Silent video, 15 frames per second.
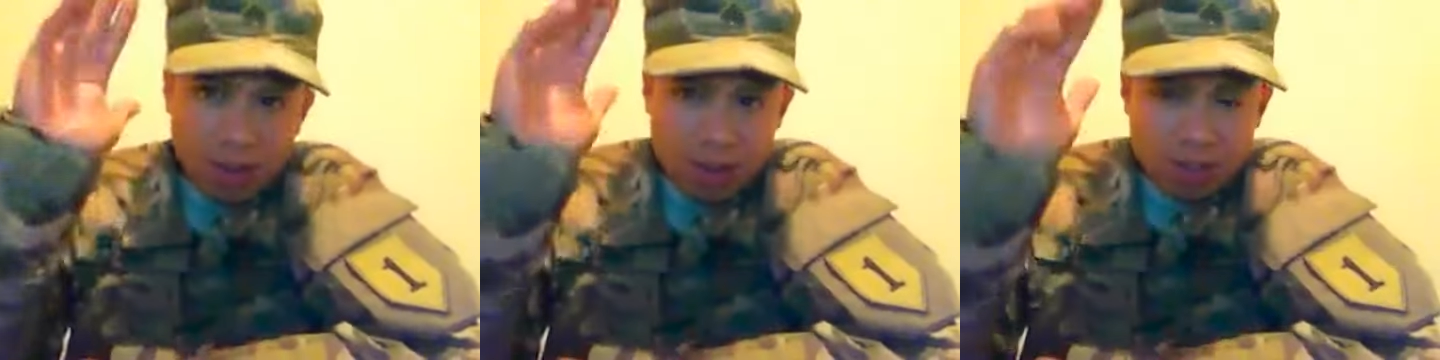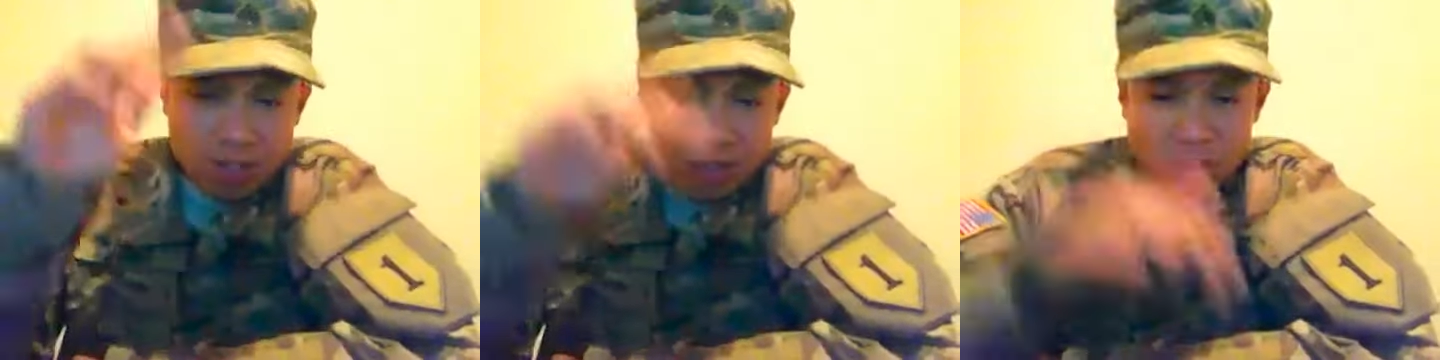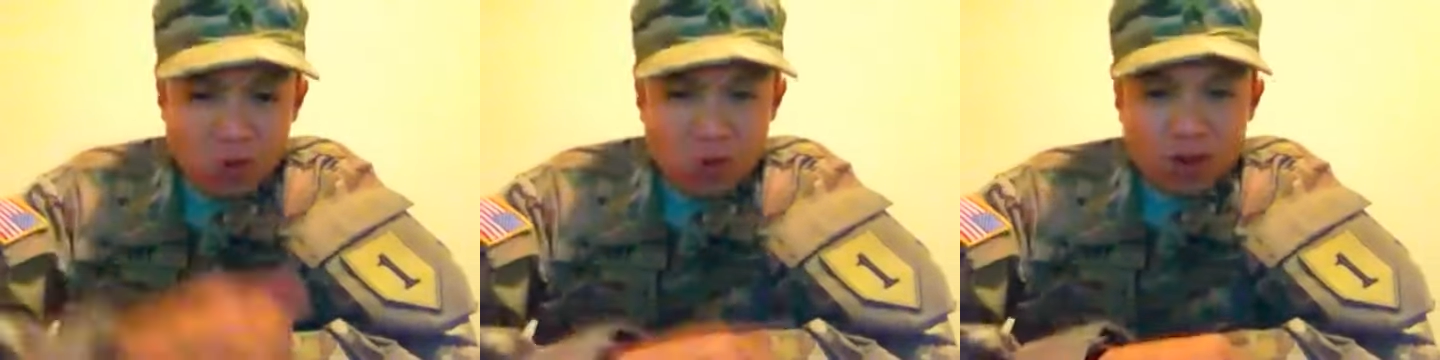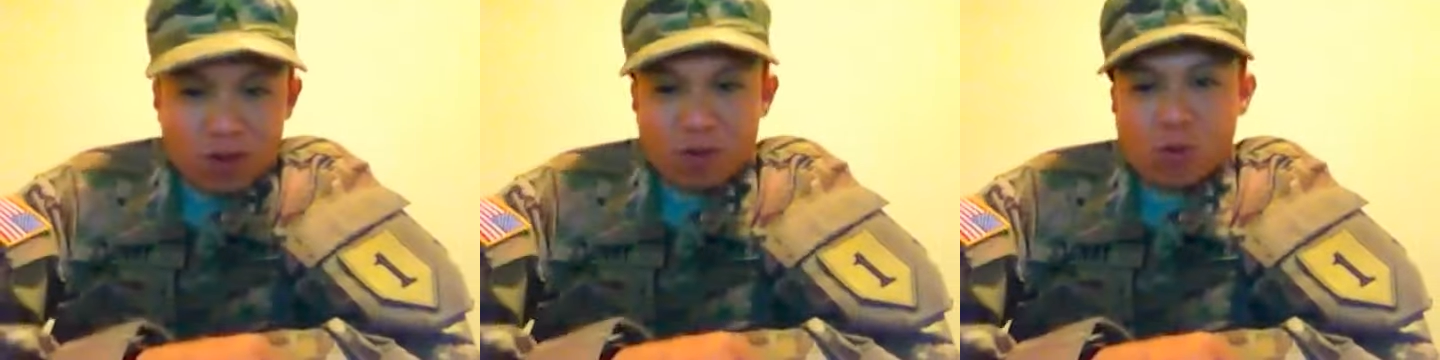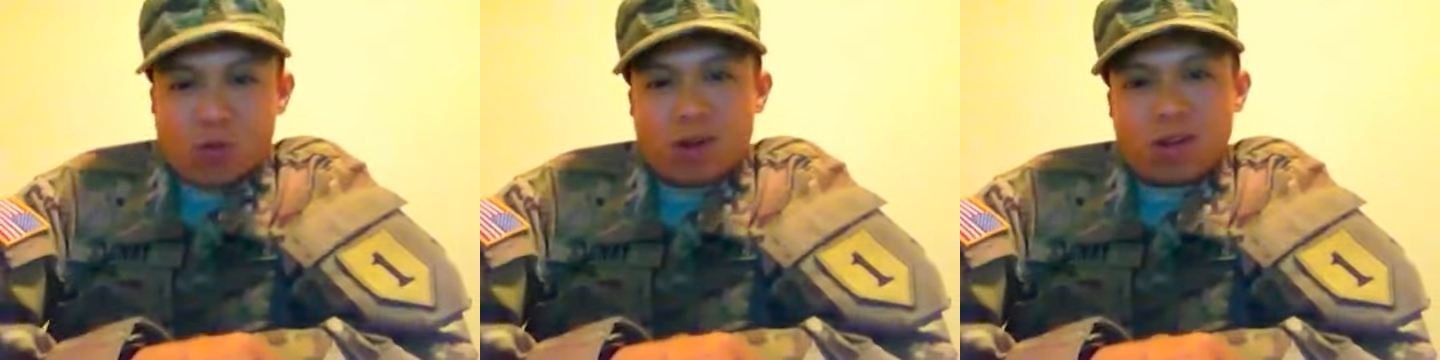How's it going,
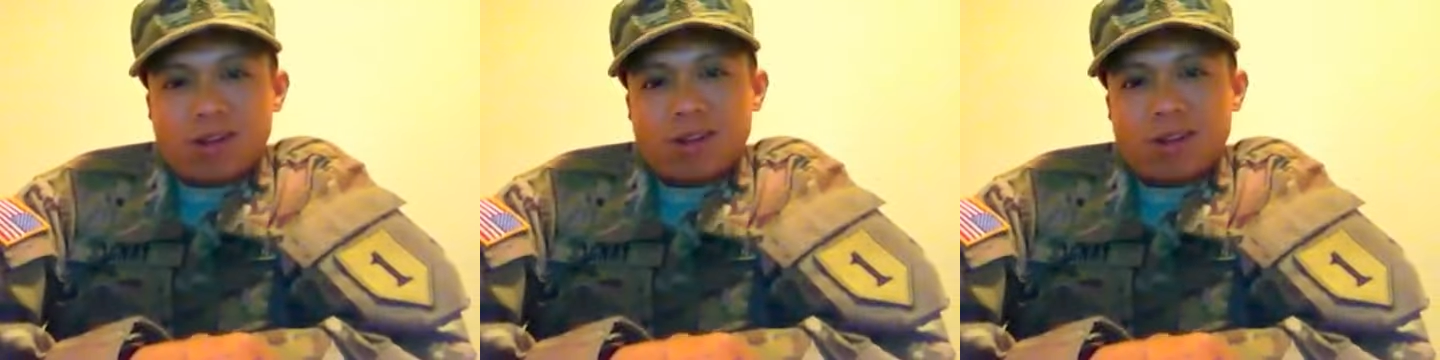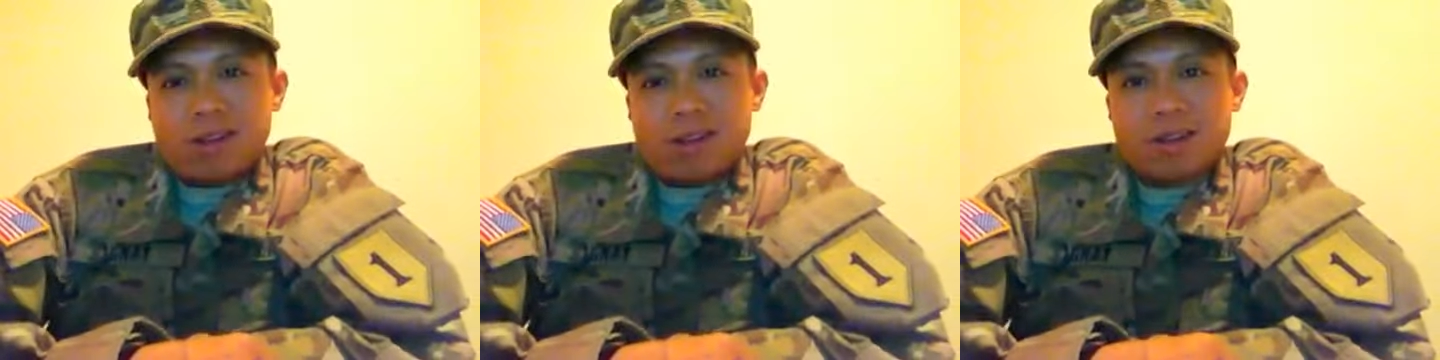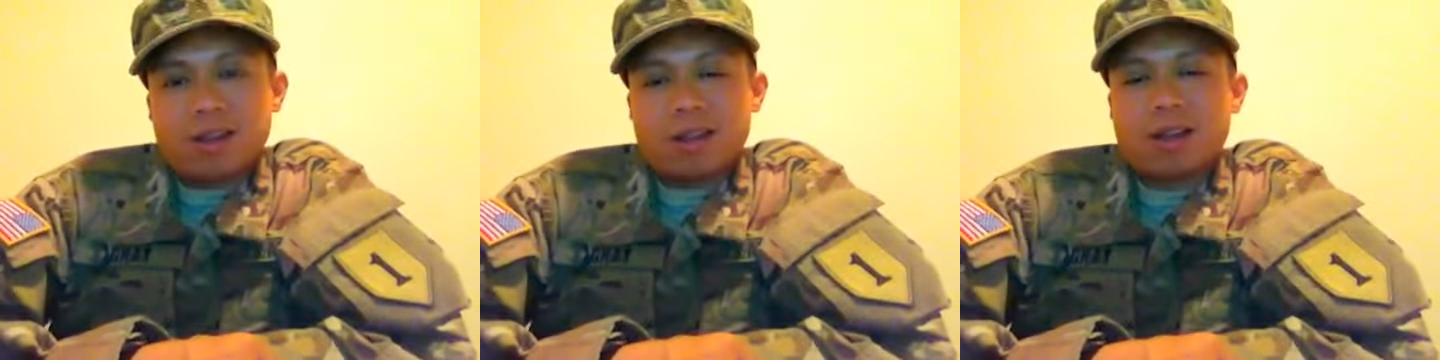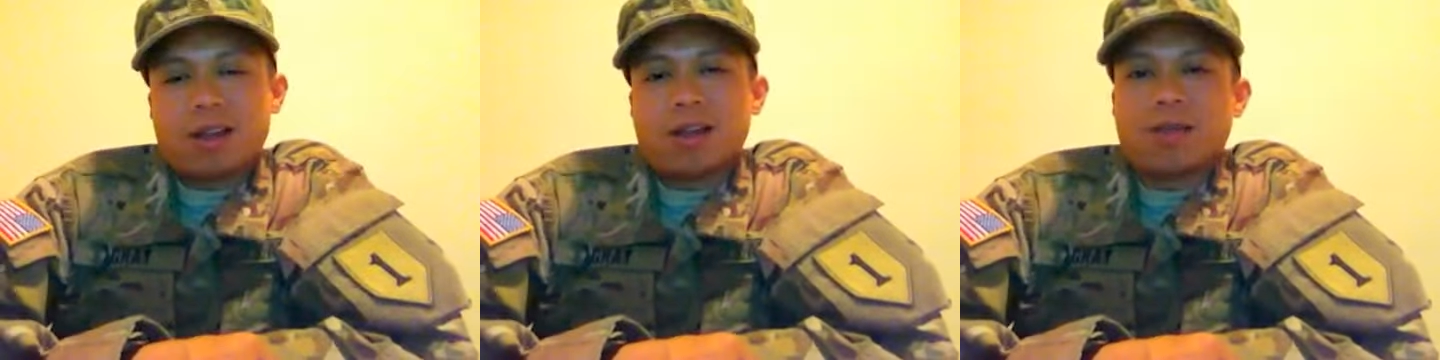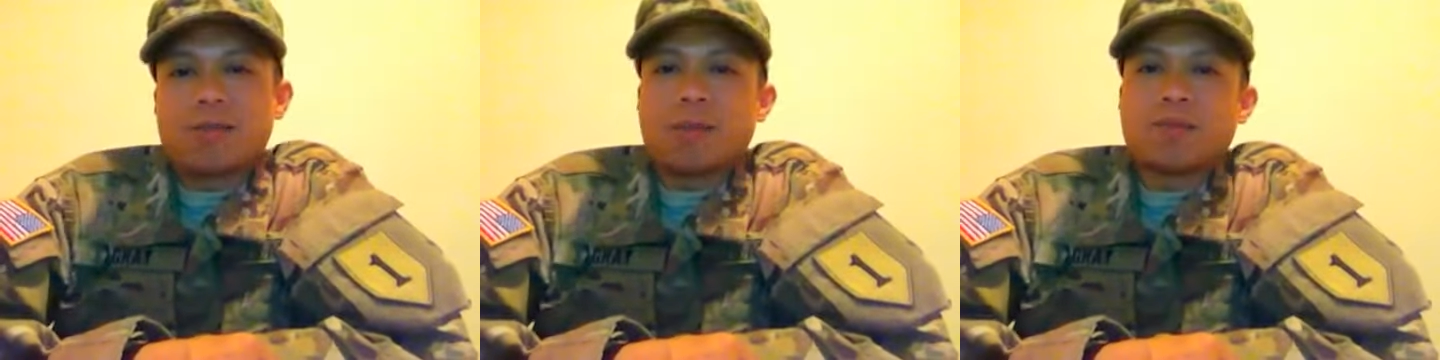everyone?
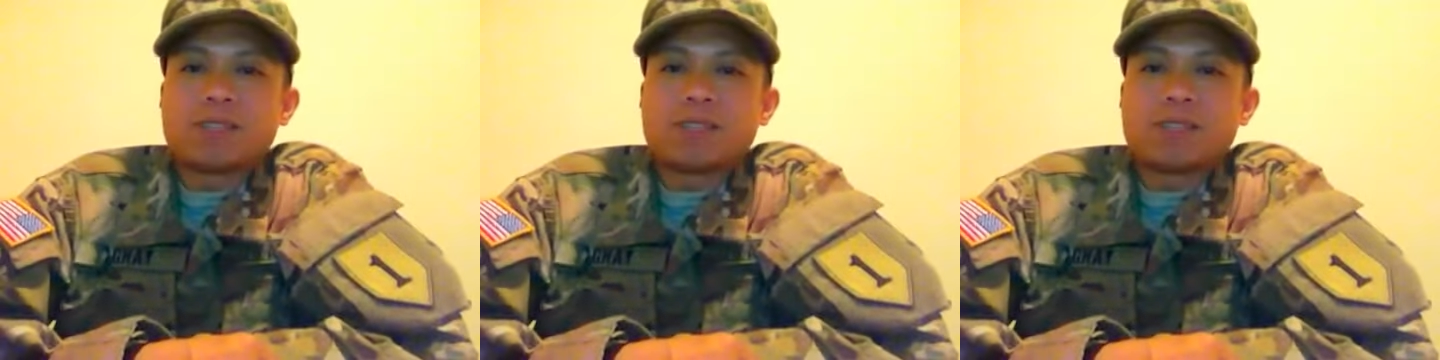Um,